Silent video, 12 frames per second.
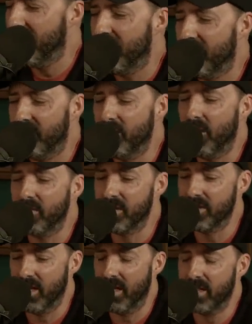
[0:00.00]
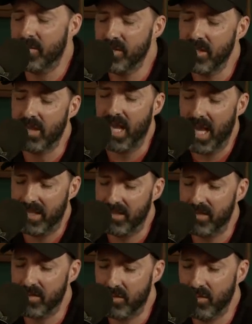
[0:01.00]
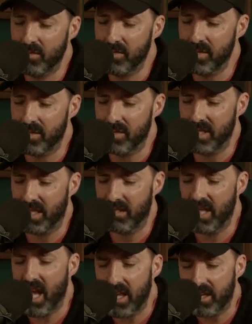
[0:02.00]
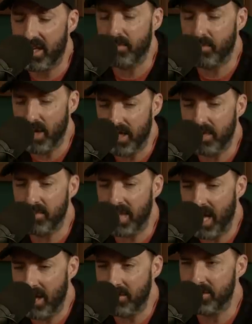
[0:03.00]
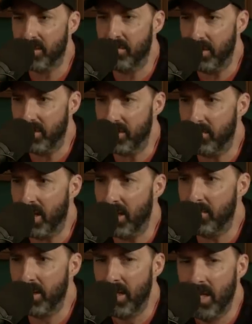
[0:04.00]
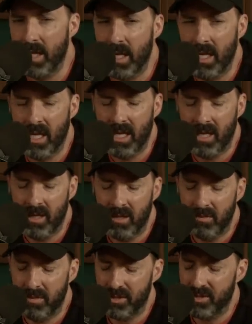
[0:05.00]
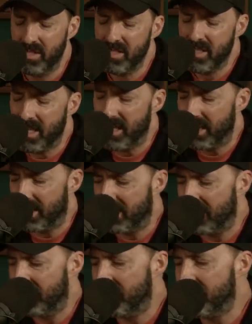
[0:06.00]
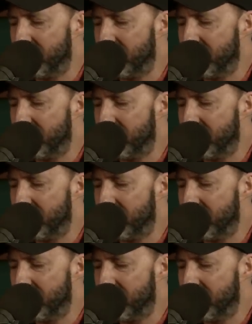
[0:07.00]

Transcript: you always, especially the acting schools, there's like, mm -hmm. yeah, you got to break them down to build them up. Right but just like it was